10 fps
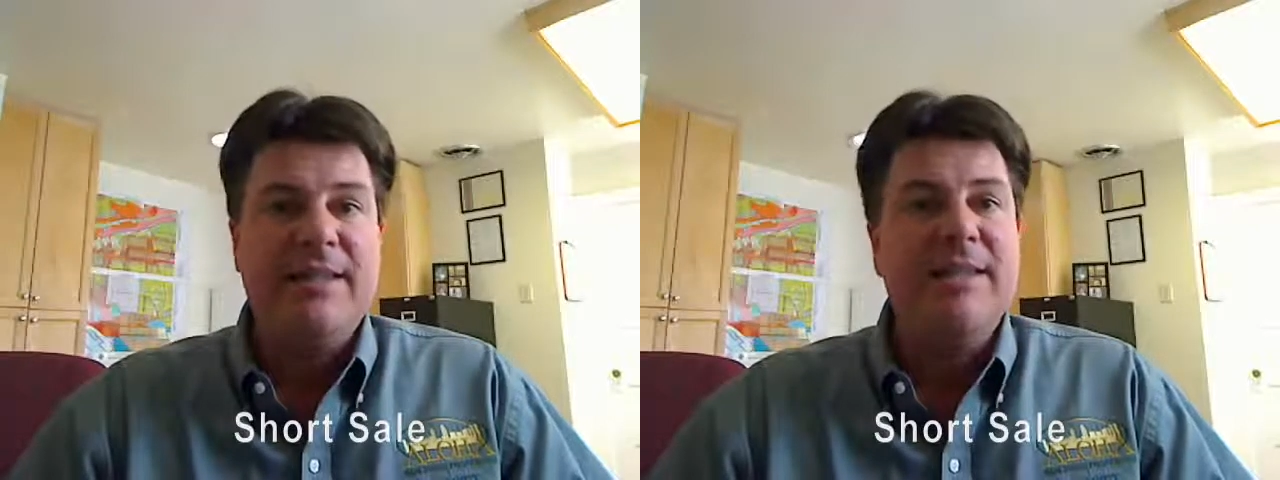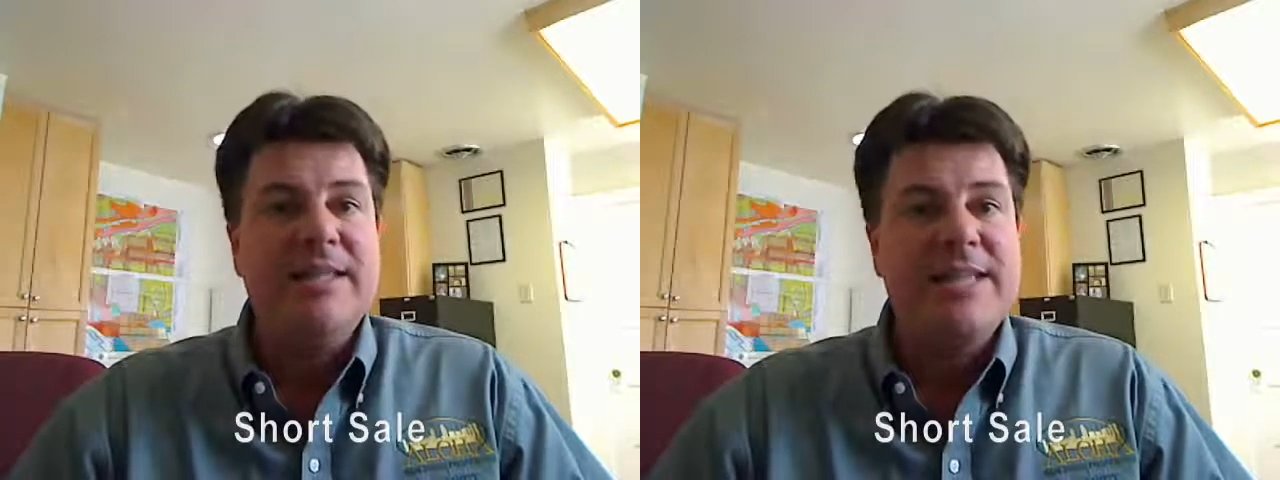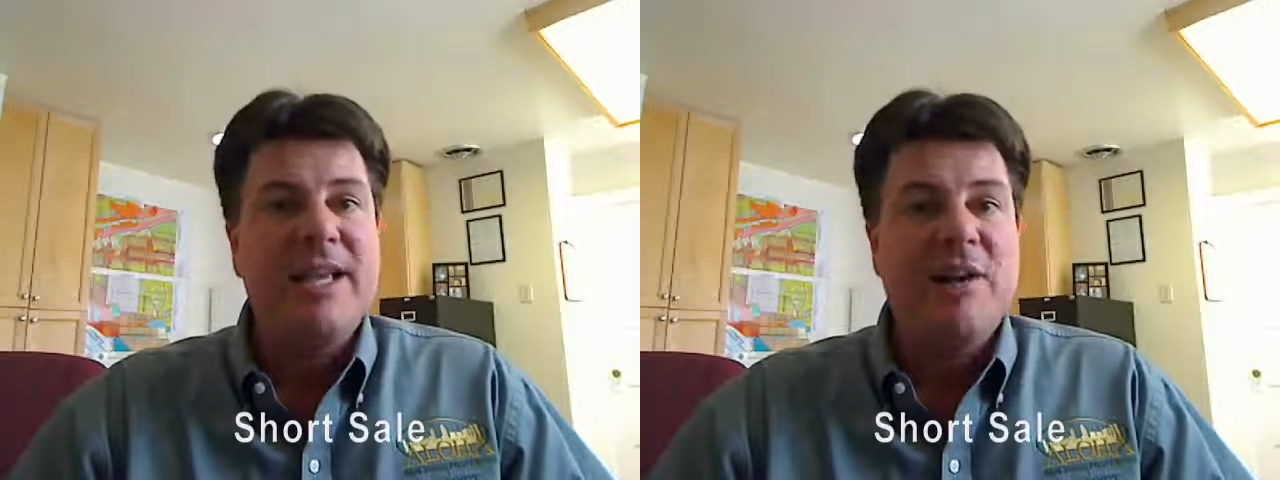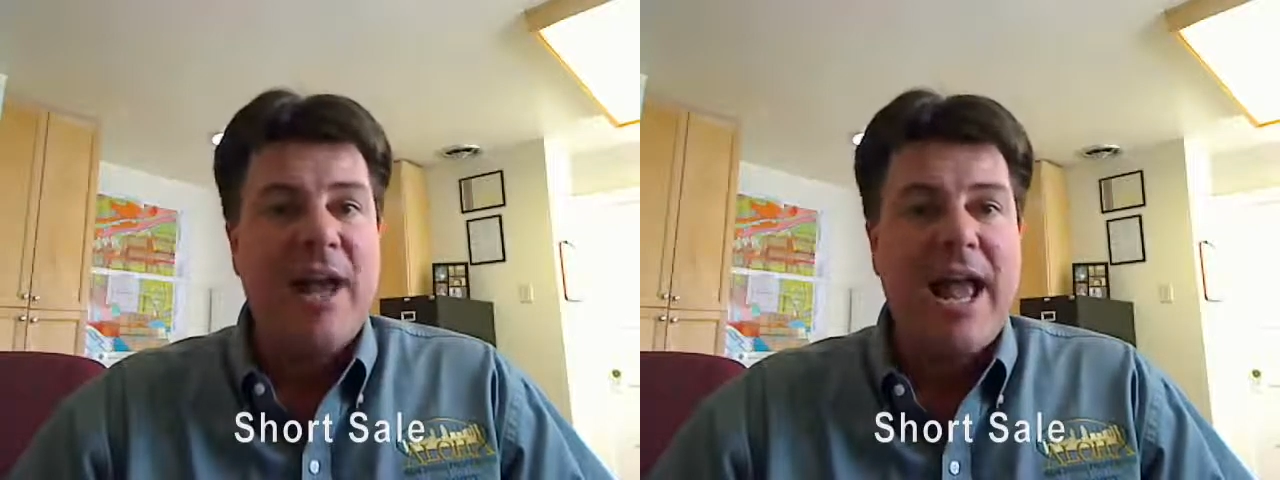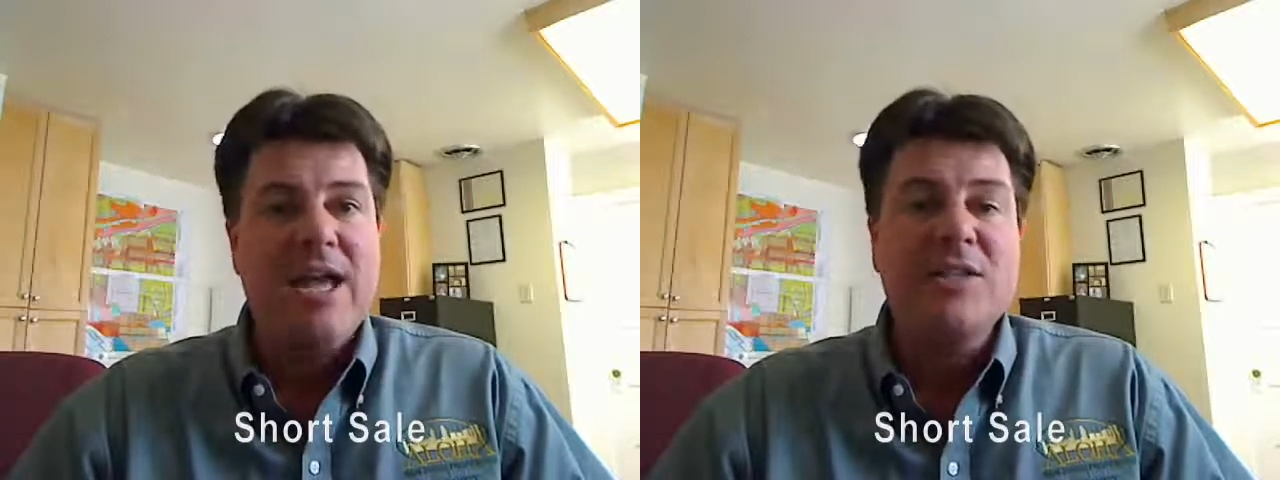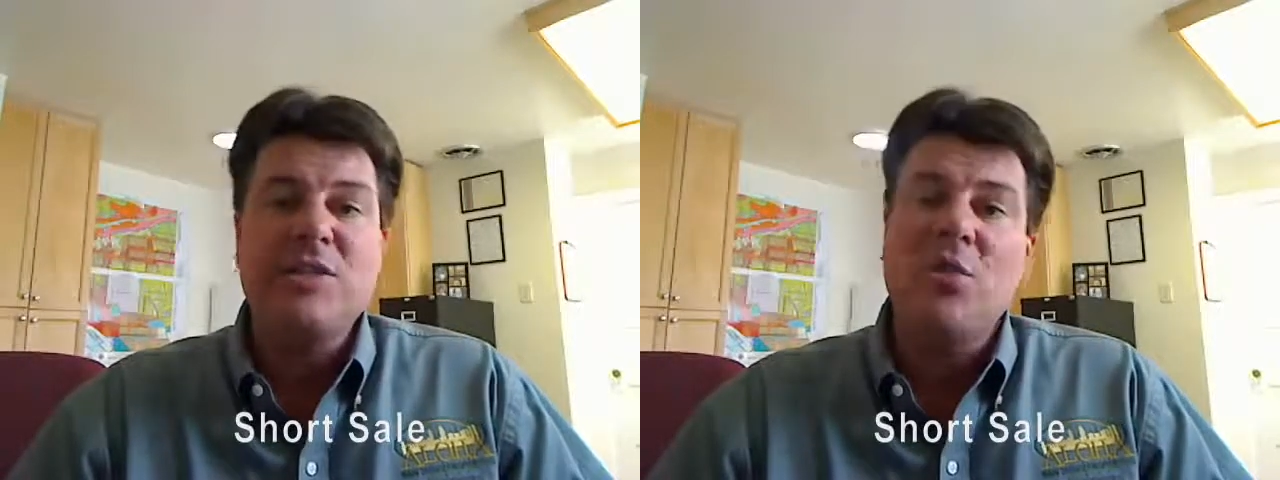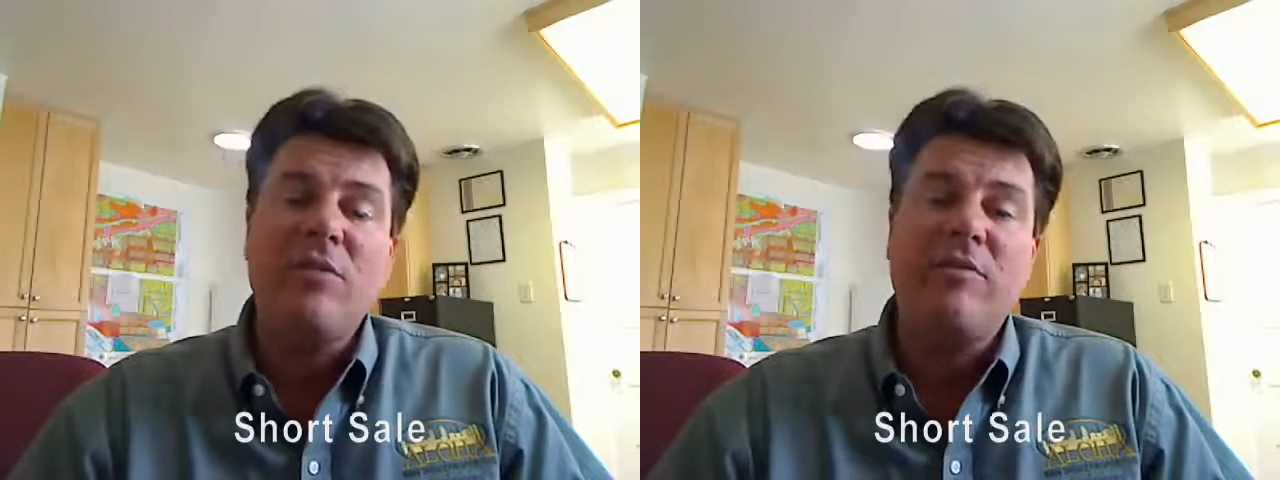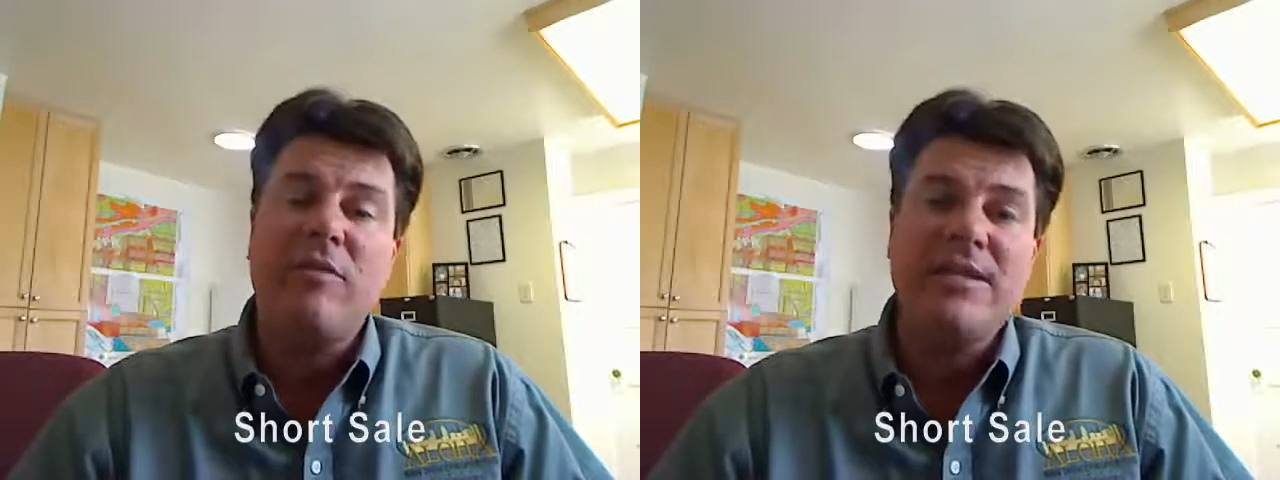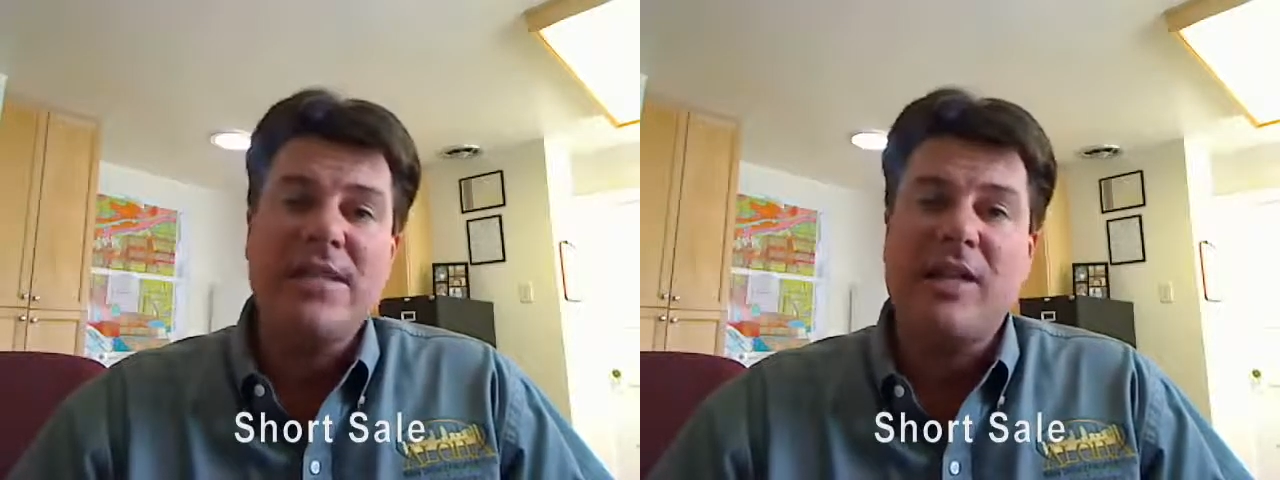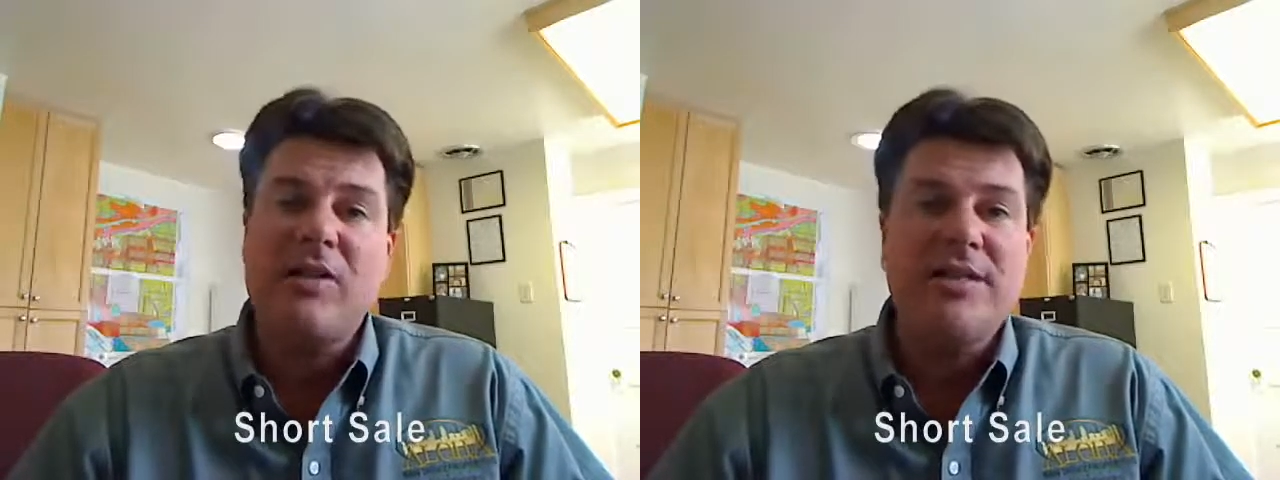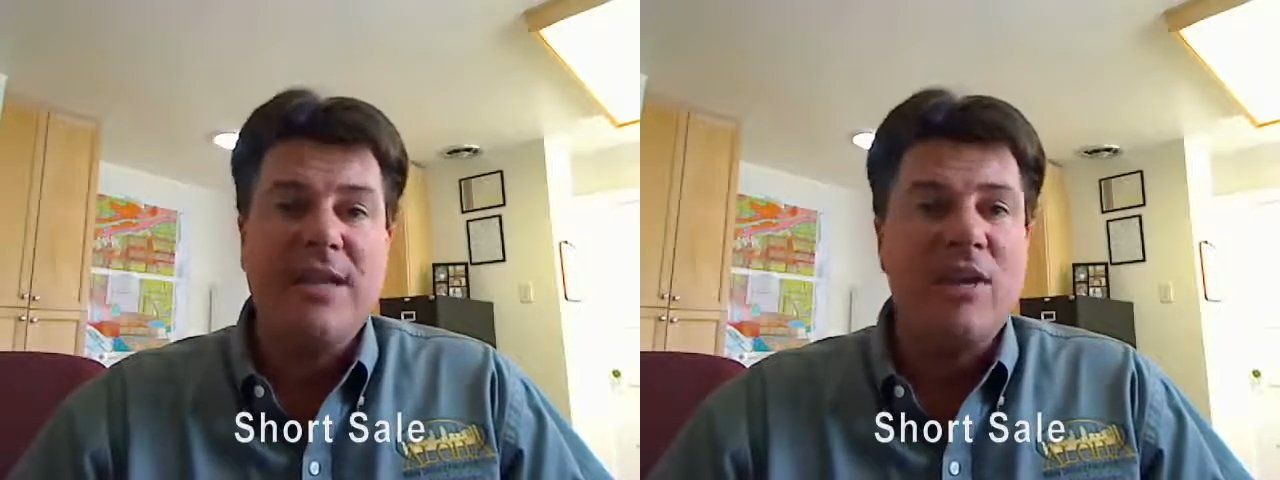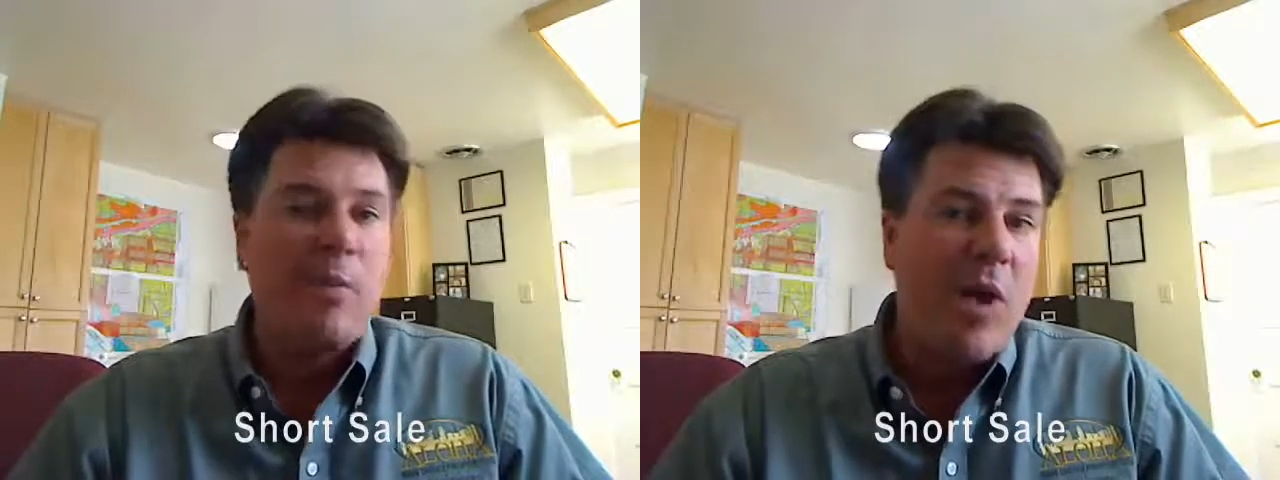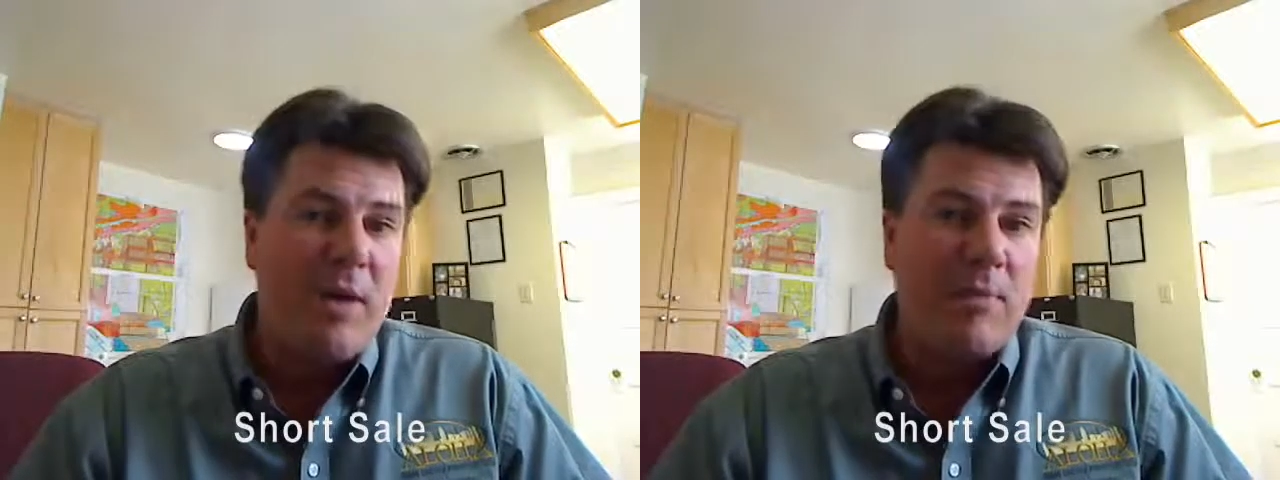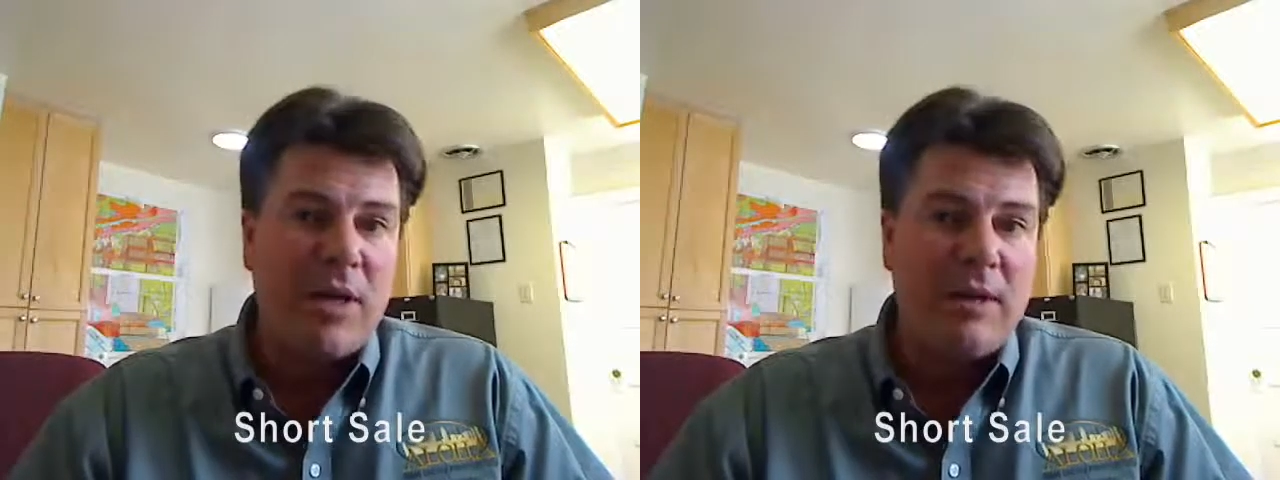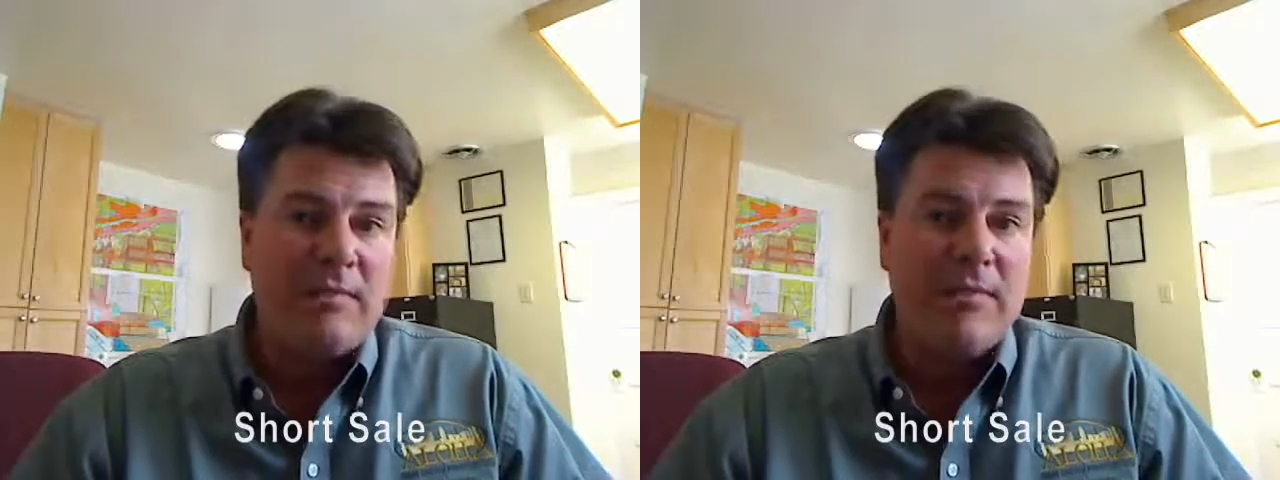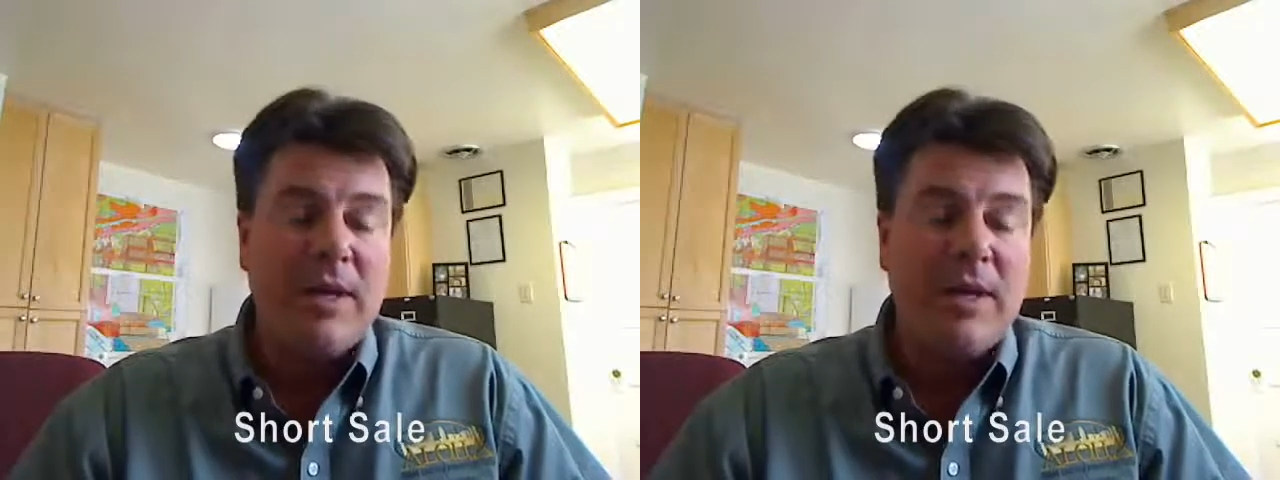that the seller has in order for the seller to sell the property.